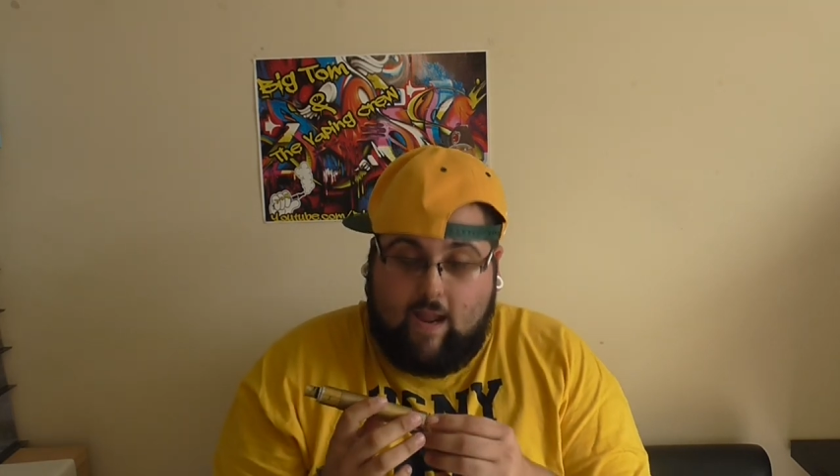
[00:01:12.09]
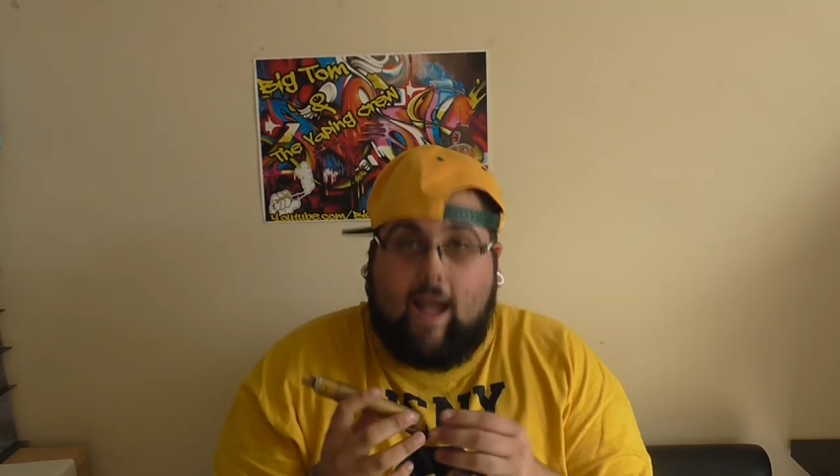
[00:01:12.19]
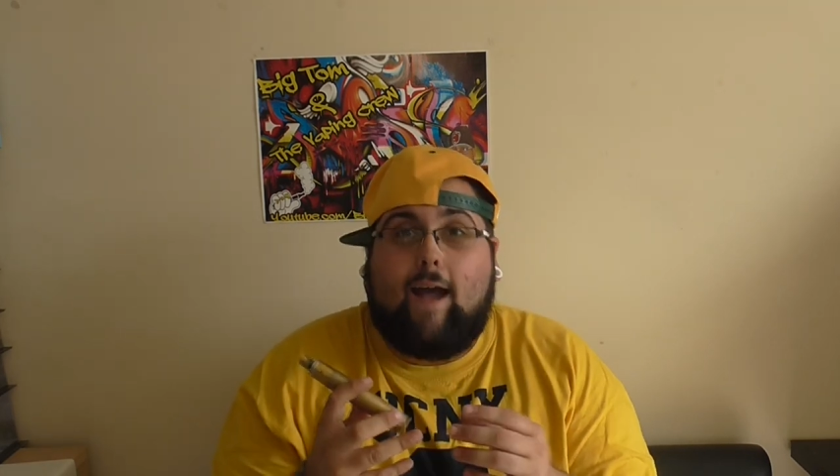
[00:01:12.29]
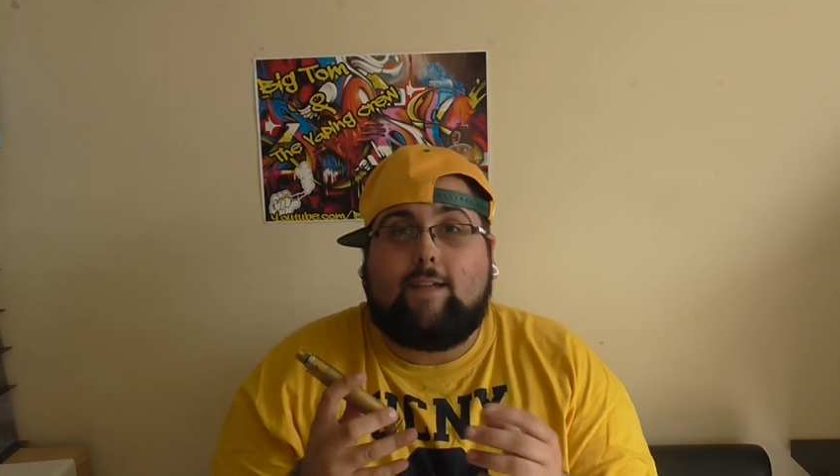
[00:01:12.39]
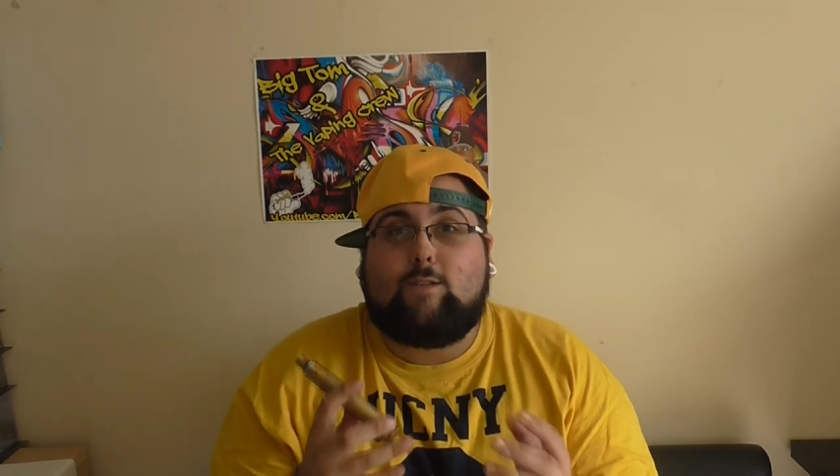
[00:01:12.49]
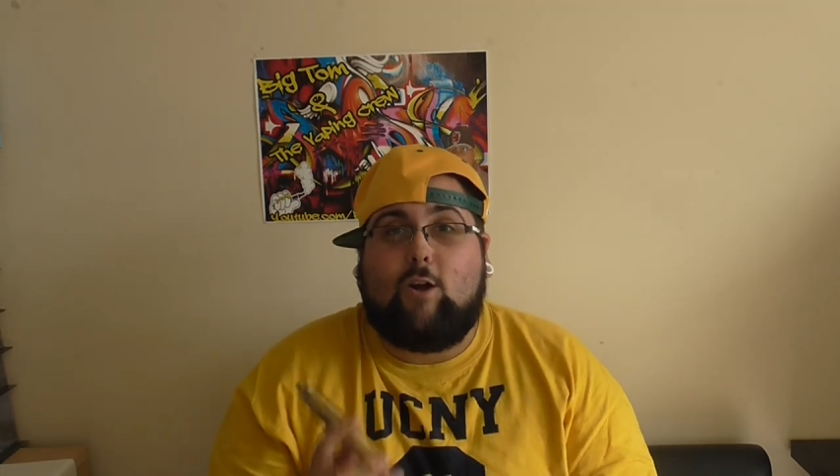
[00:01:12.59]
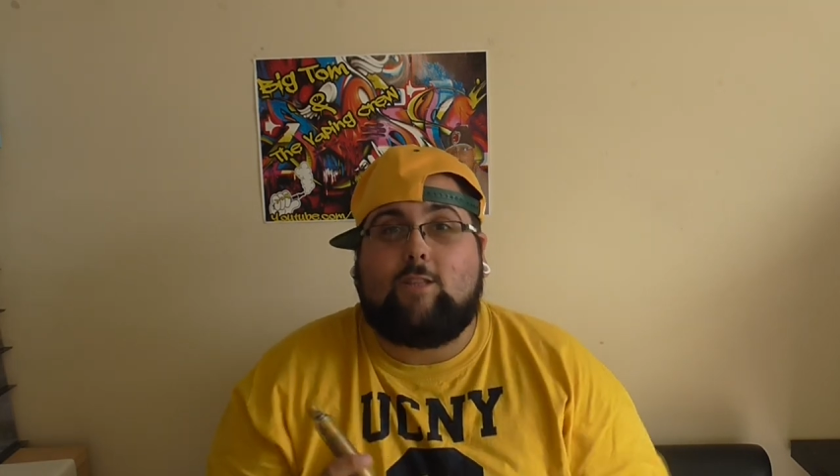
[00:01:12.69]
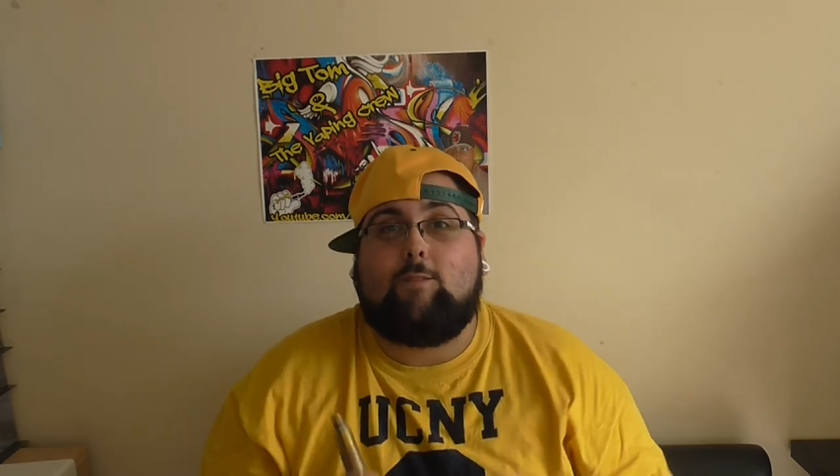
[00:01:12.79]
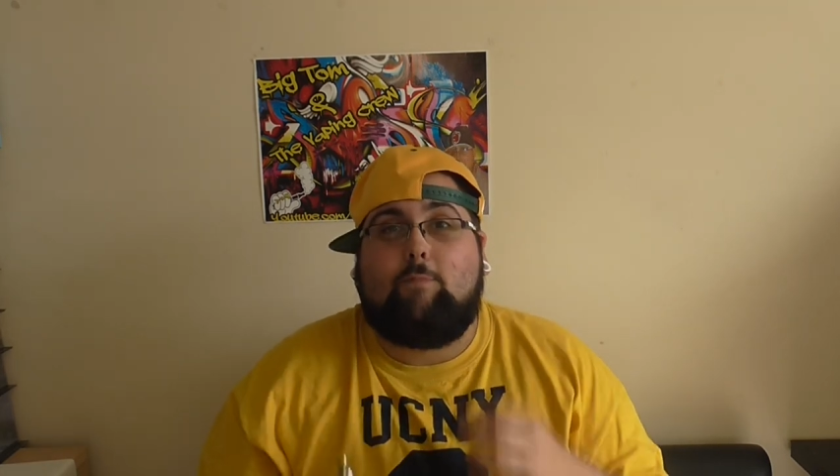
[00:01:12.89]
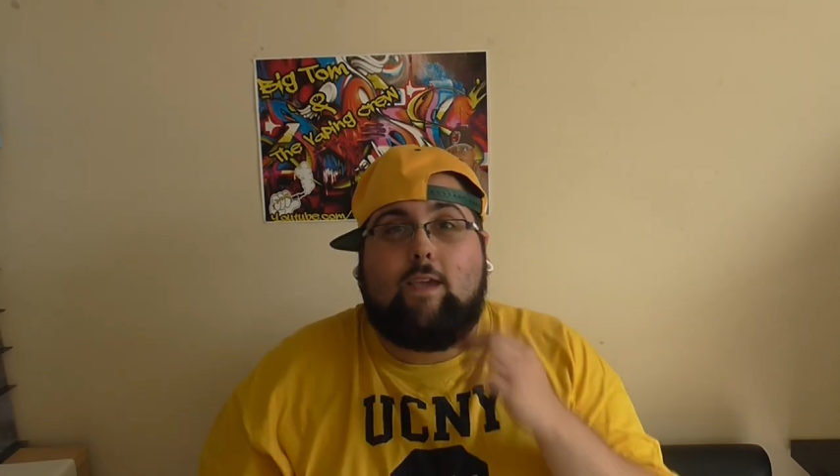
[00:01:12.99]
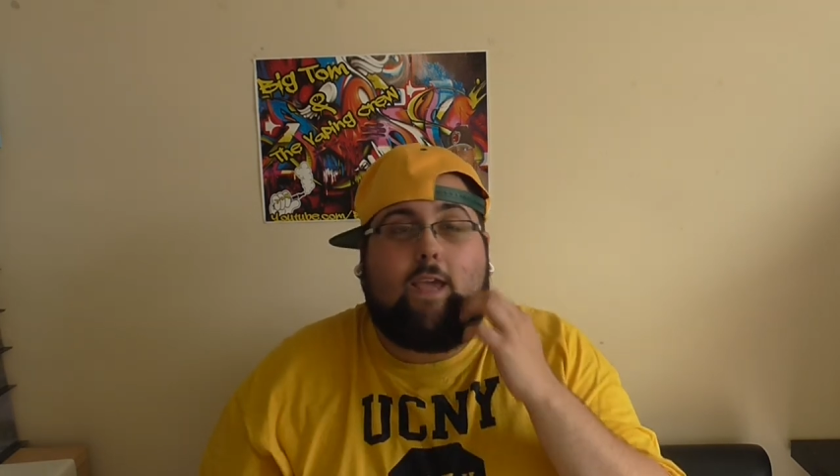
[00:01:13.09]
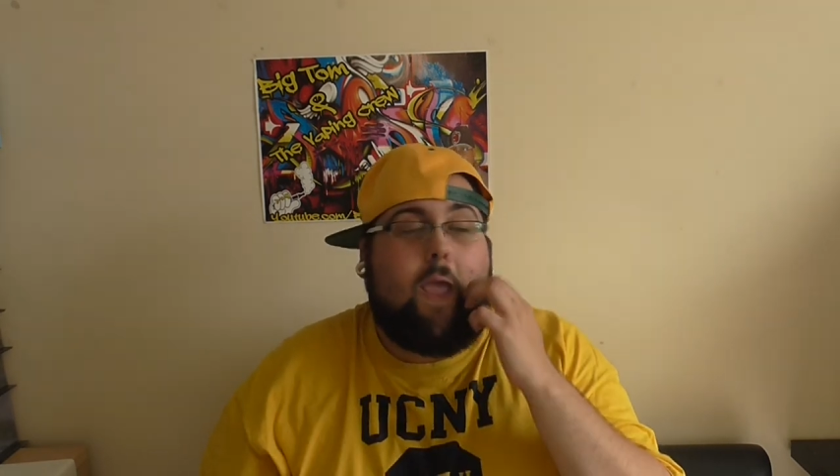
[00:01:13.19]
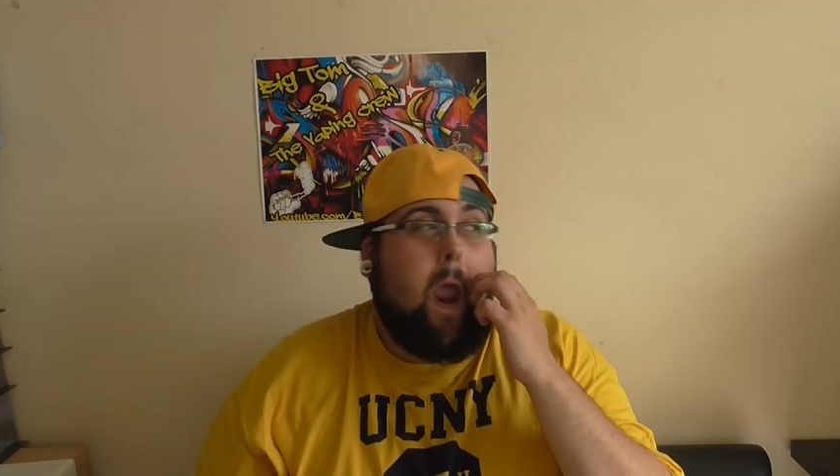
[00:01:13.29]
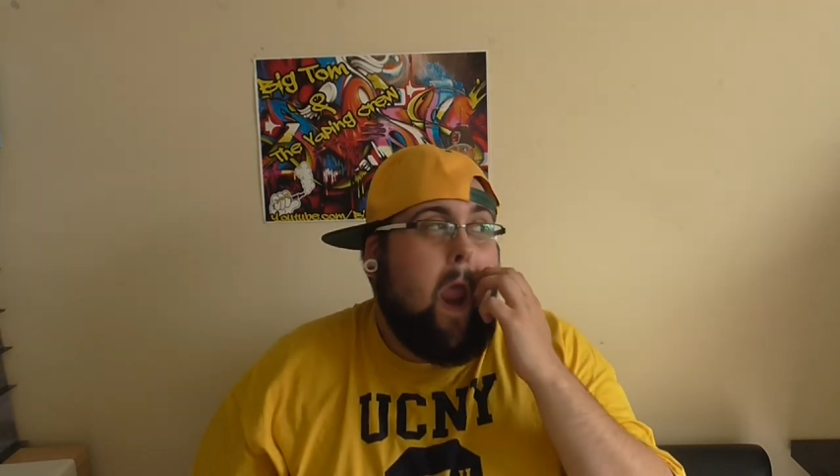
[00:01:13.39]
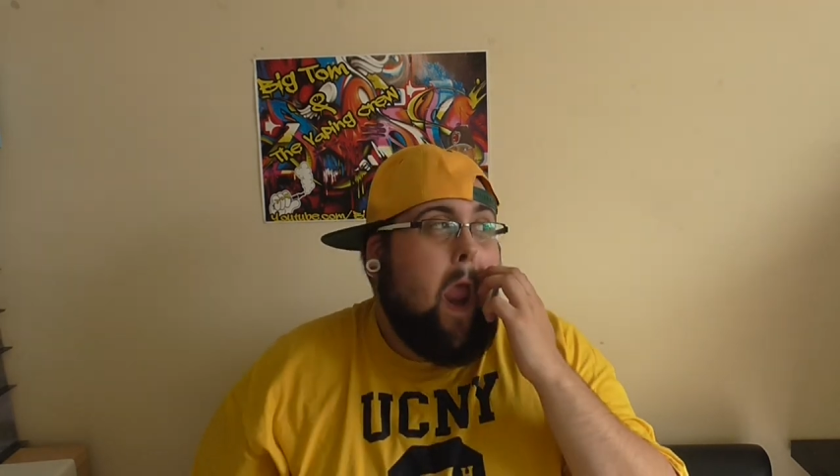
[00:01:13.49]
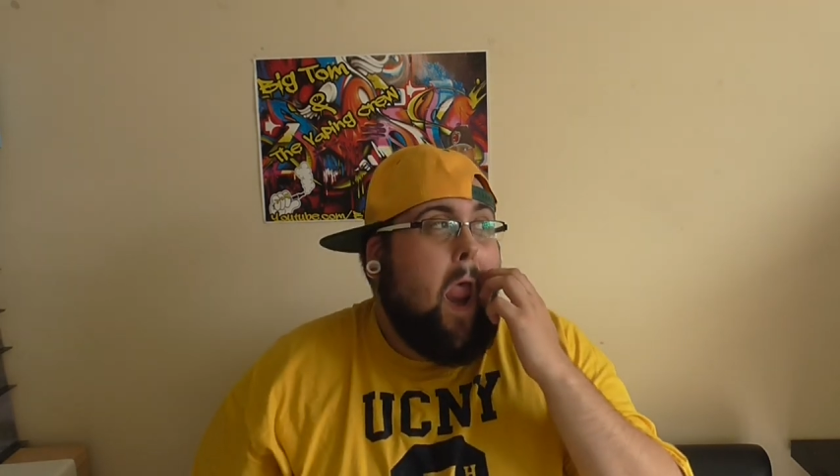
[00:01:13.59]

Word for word: has got to be